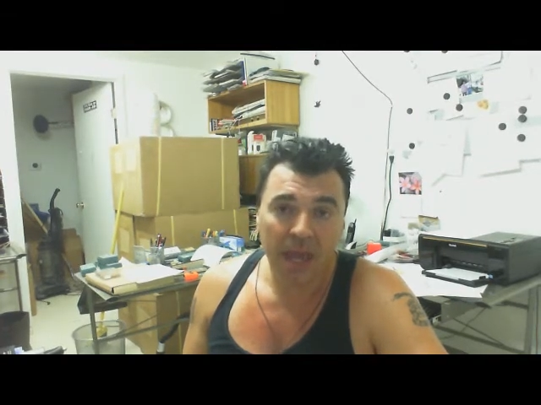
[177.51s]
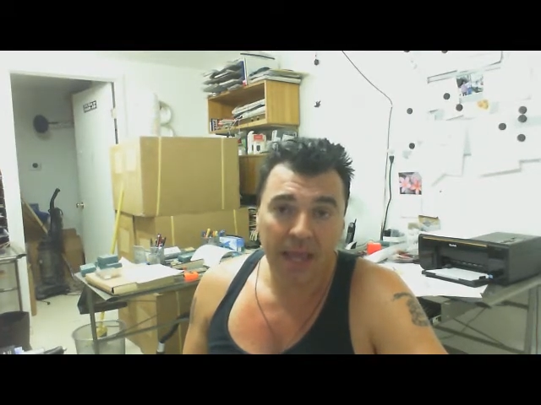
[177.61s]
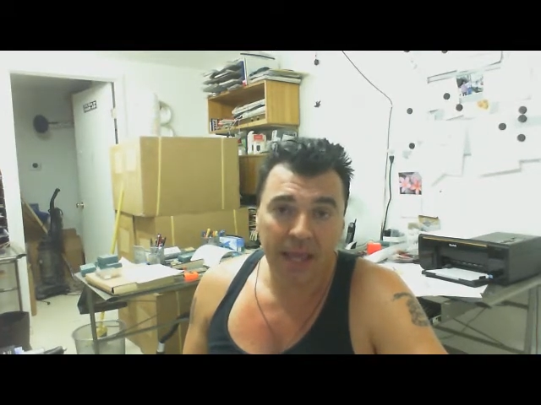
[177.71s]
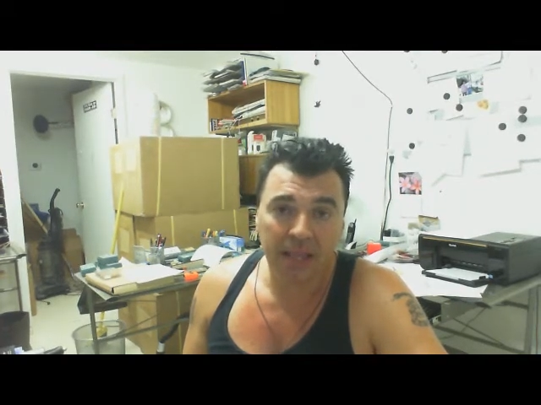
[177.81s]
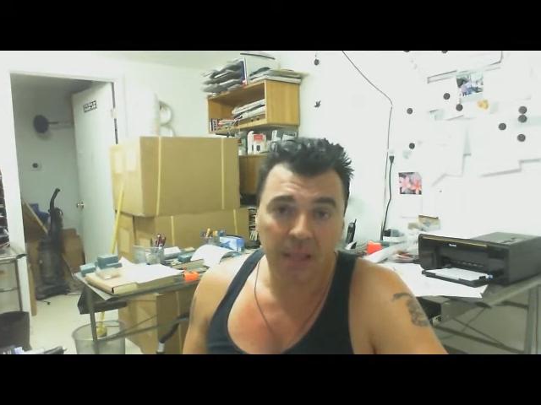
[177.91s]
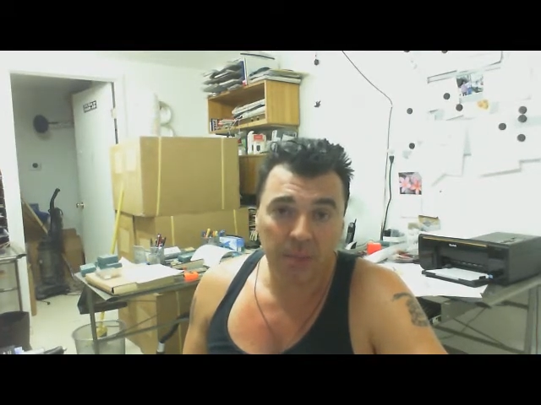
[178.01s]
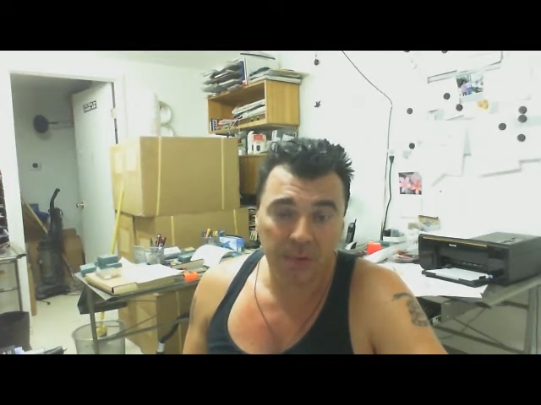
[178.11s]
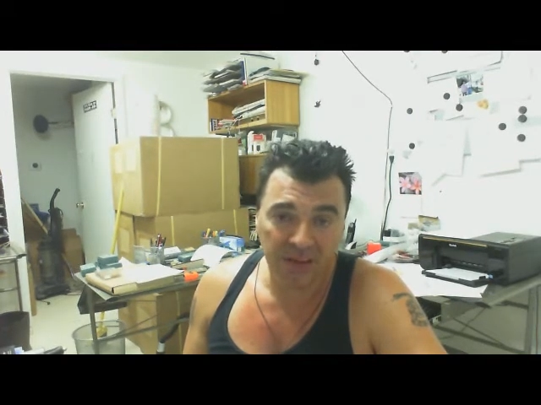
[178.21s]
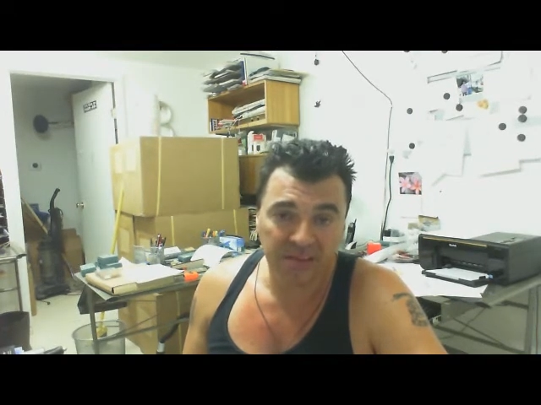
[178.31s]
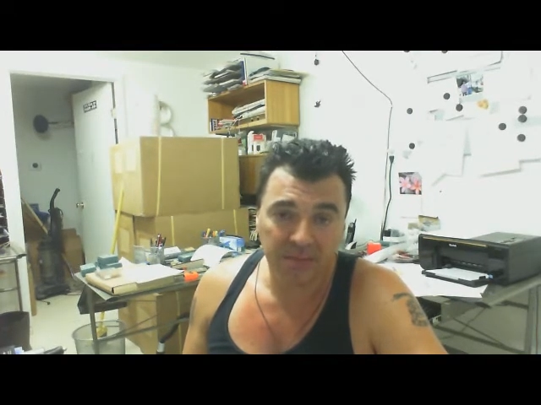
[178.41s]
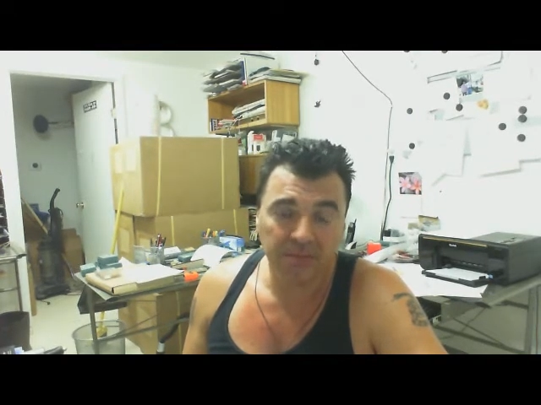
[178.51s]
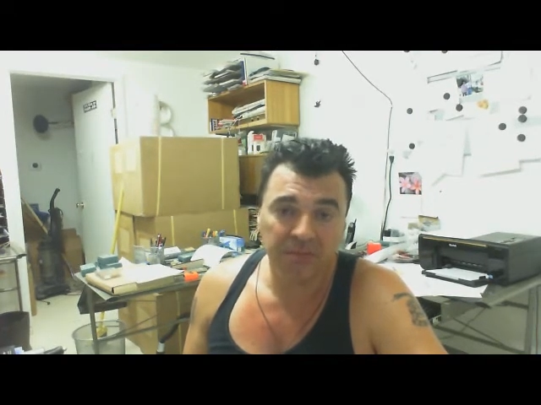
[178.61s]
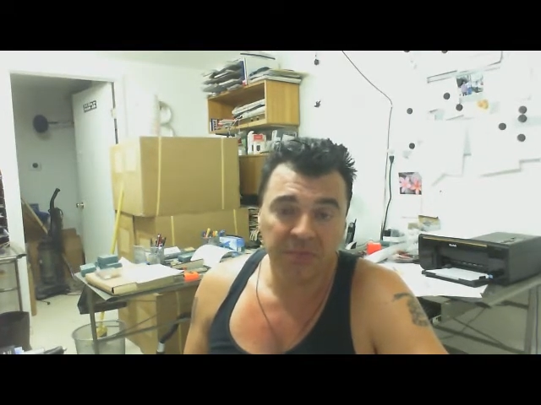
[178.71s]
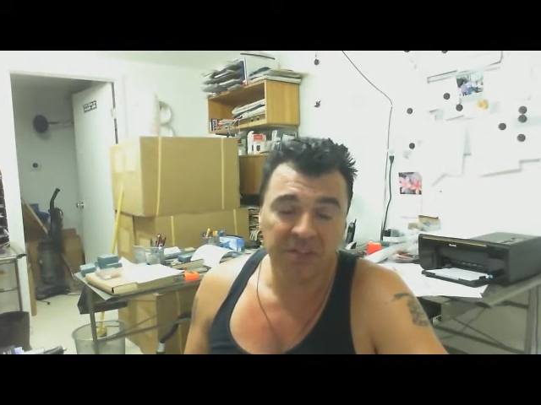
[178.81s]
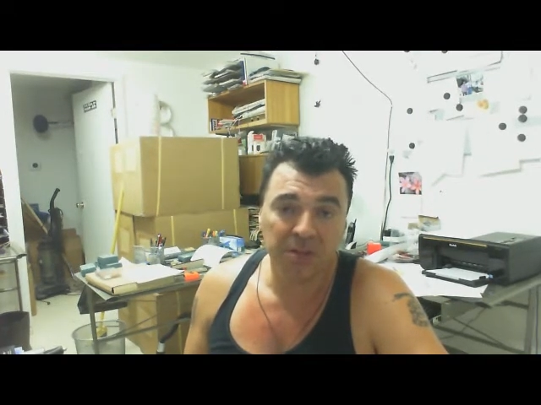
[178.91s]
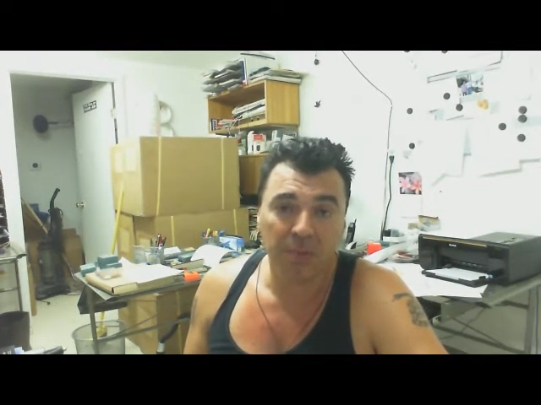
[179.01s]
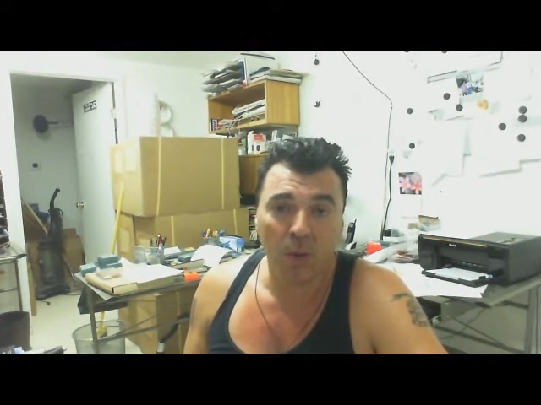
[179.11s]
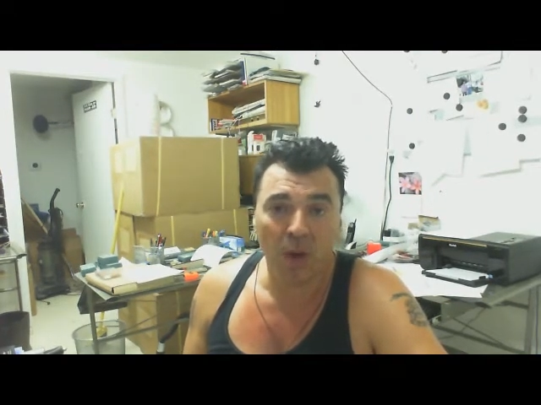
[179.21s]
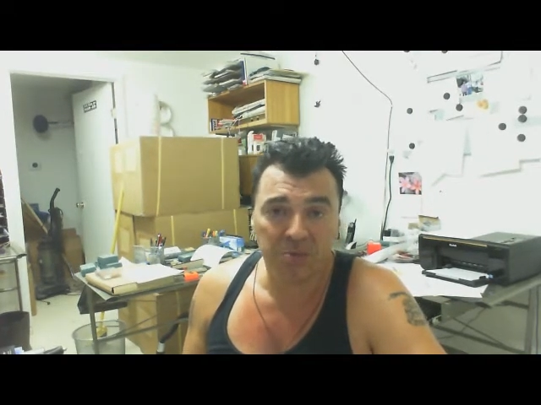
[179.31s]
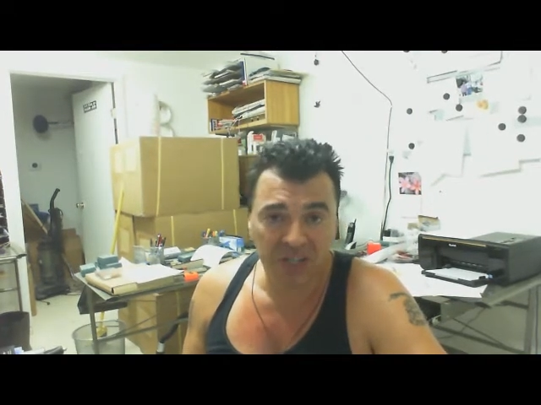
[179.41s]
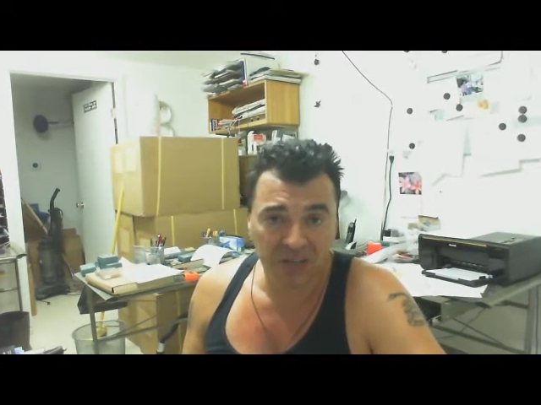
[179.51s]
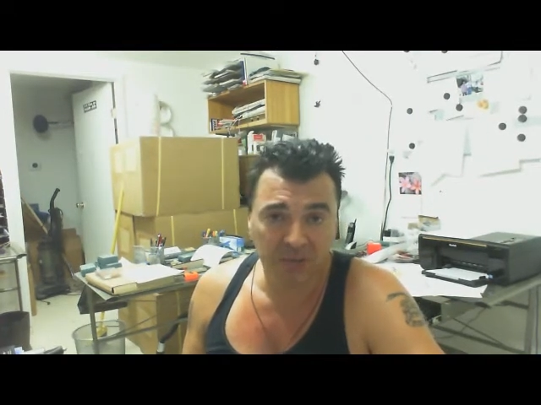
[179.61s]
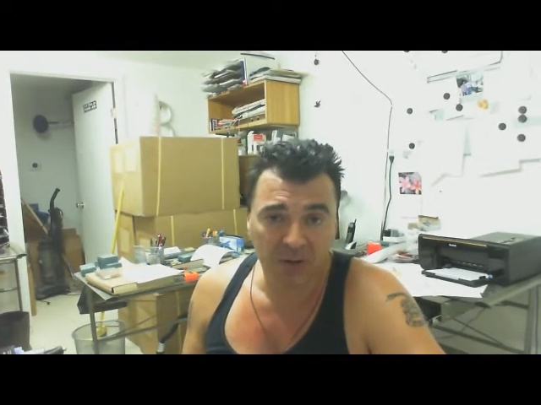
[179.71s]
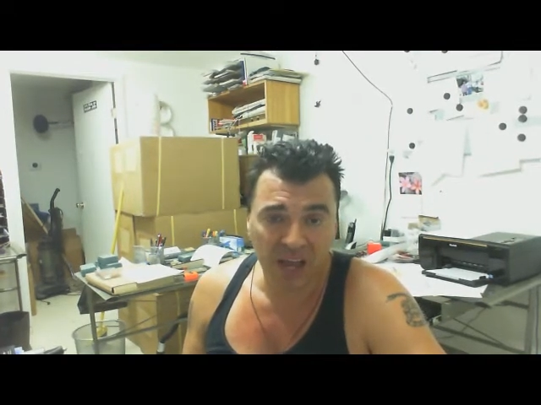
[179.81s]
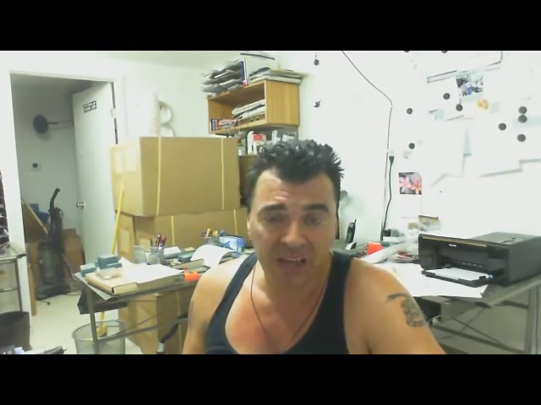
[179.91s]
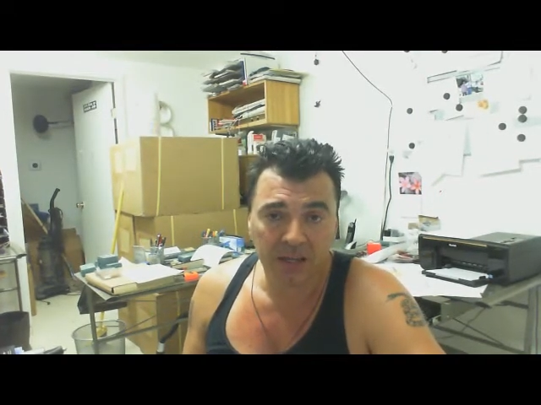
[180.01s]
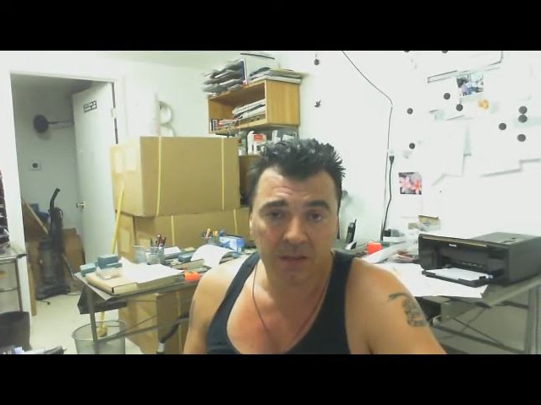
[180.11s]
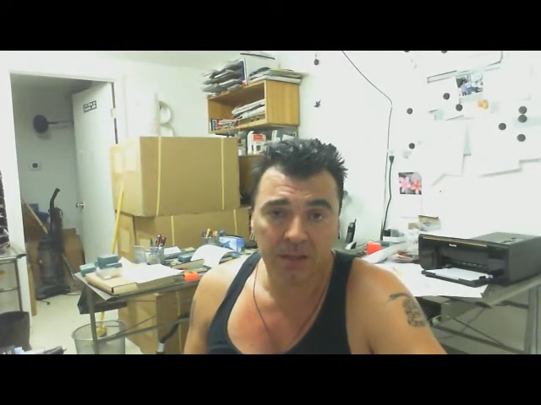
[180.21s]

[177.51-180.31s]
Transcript: And uh, please visit my website if you like